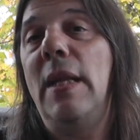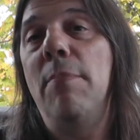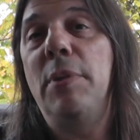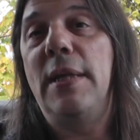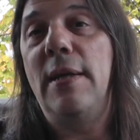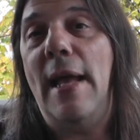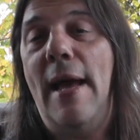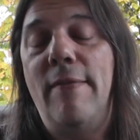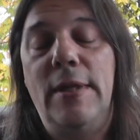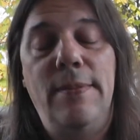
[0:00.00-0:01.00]
but there you
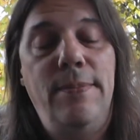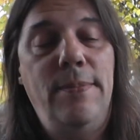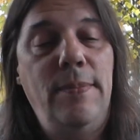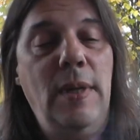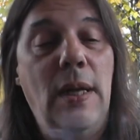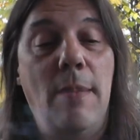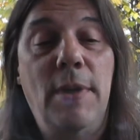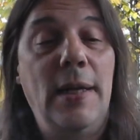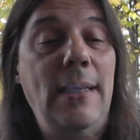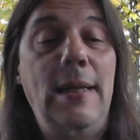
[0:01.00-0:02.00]
have it. And I'm
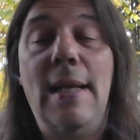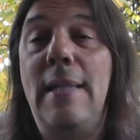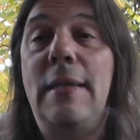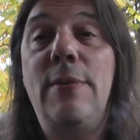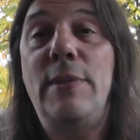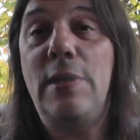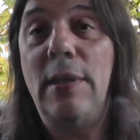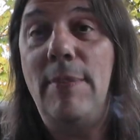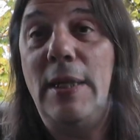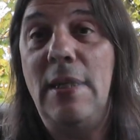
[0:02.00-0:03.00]
not eating anything with
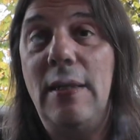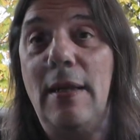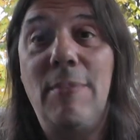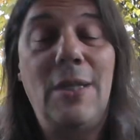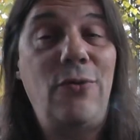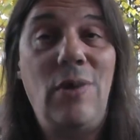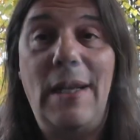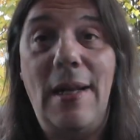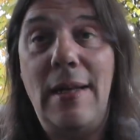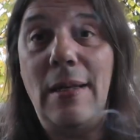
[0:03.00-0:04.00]
cinnamon in. I'm not
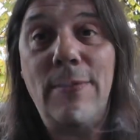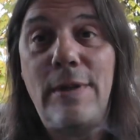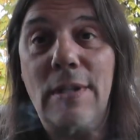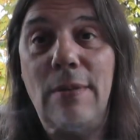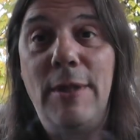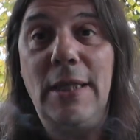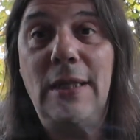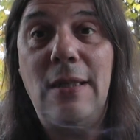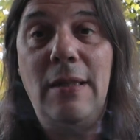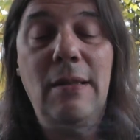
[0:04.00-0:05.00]
drinking anything with cinnamon
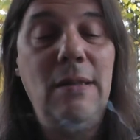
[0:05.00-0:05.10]
in.